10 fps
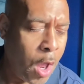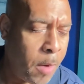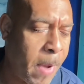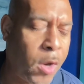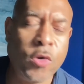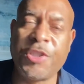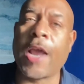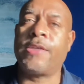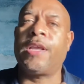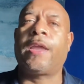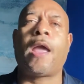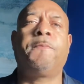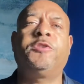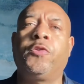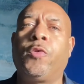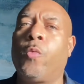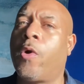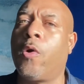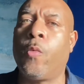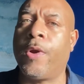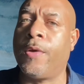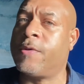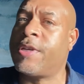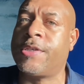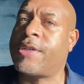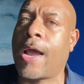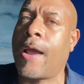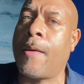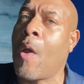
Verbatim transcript: Michael Jackson captured the world when it was his time.